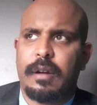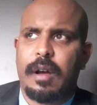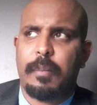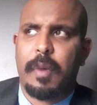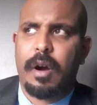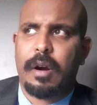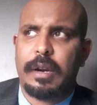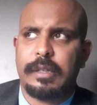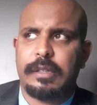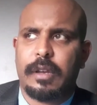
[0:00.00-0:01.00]

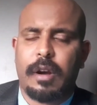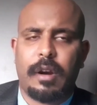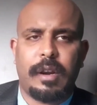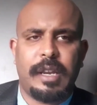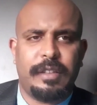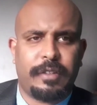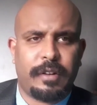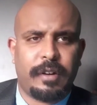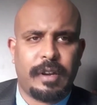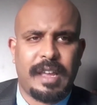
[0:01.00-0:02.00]
Amharas are
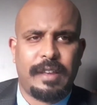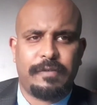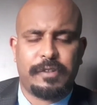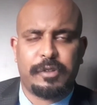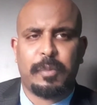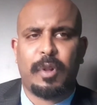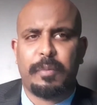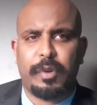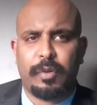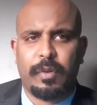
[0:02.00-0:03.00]
either a small
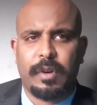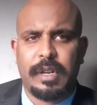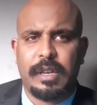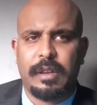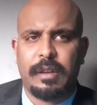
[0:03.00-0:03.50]
minority,